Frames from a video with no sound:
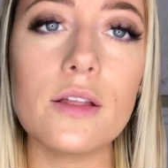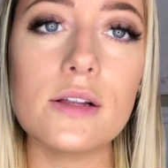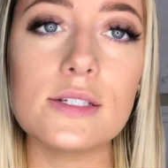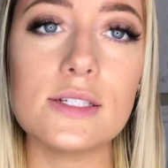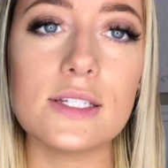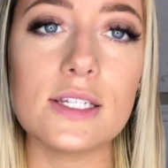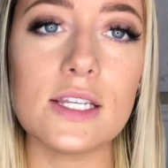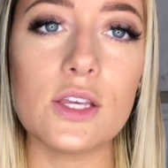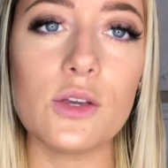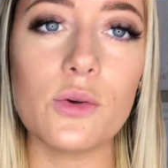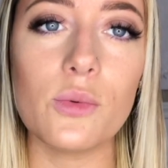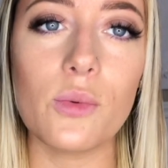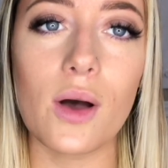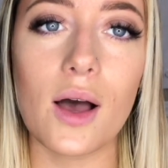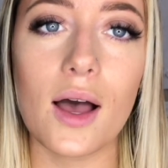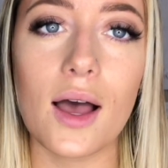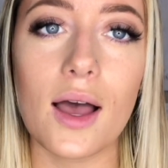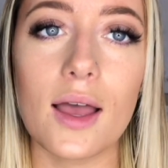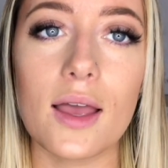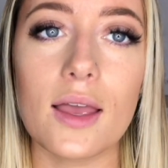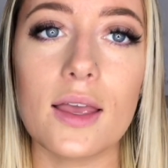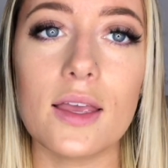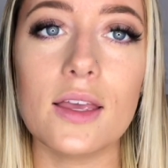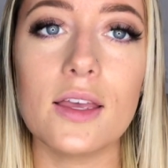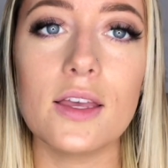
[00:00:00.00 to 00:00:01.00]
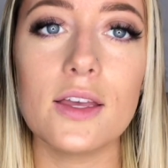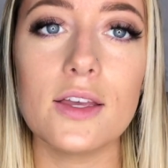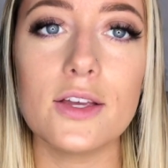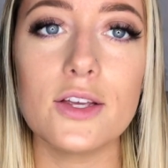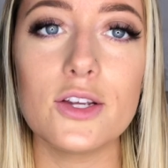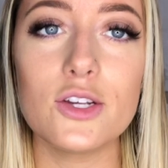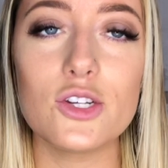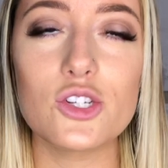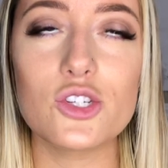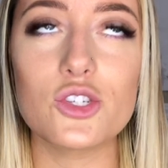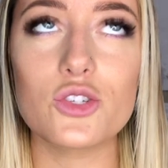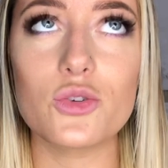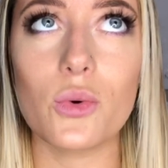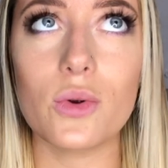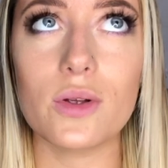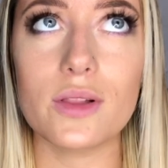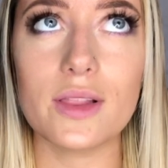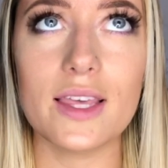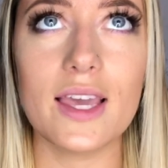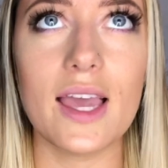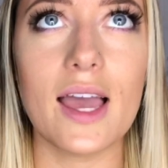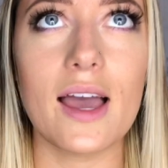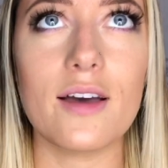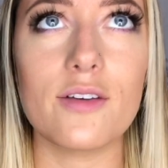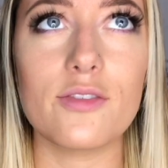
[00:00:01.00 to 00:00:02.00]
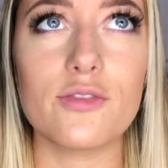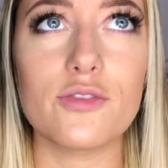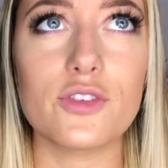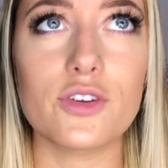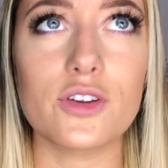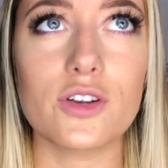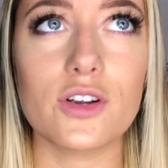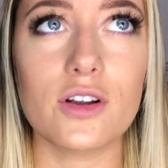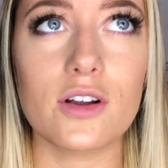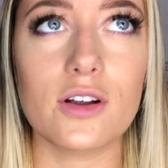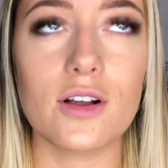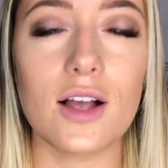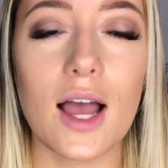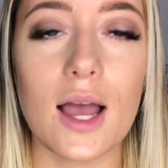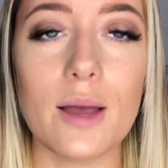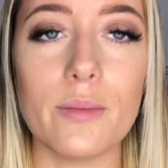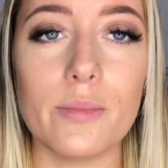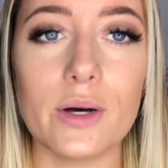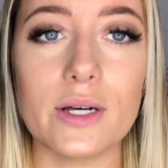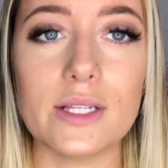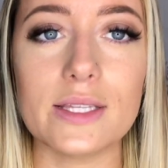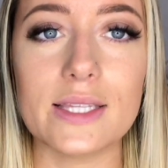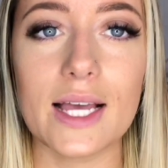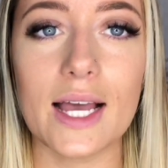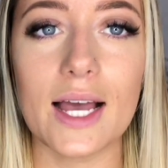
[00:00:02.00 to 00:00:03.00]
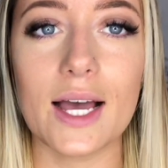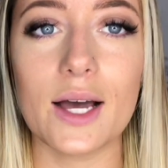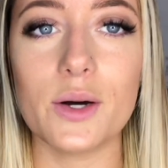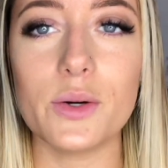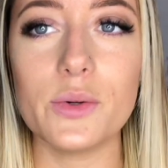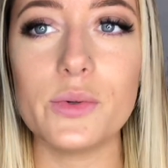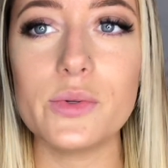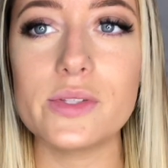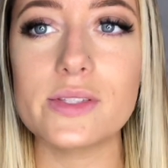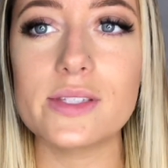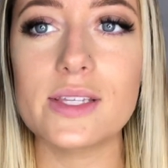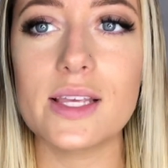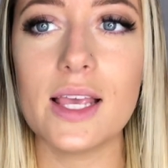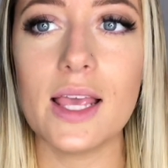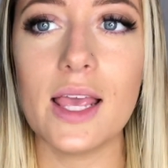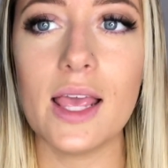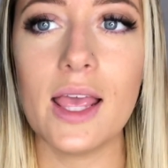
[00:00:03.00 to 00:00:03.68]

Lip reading: DUI shortly after I bought the house,